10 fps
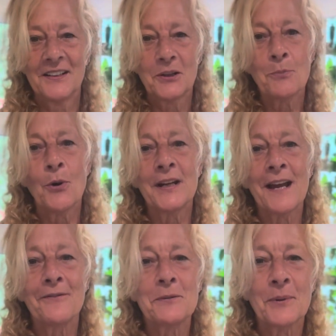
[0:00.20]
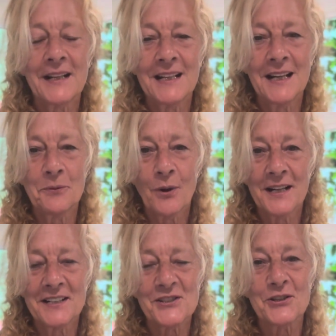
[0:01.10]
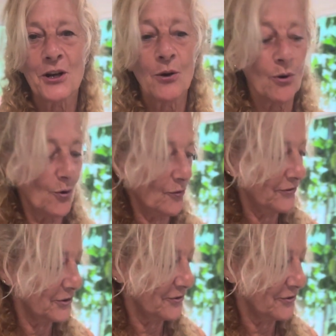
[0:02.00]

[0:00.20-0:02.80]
Good morning, everybody. I wanted to go over your